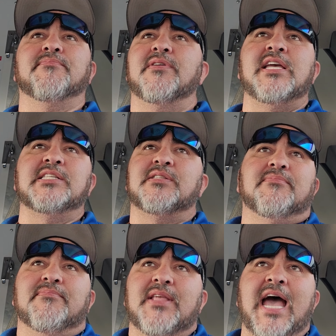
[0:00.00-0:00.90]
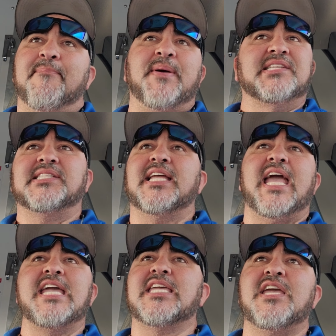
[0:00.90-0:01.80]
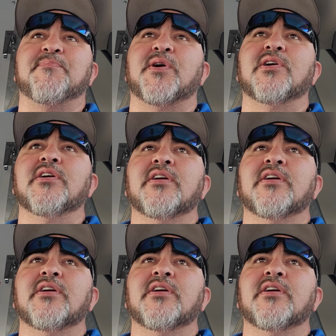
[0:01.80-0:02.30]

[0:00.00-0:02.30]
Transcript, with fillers: he's at best a gatekeeper,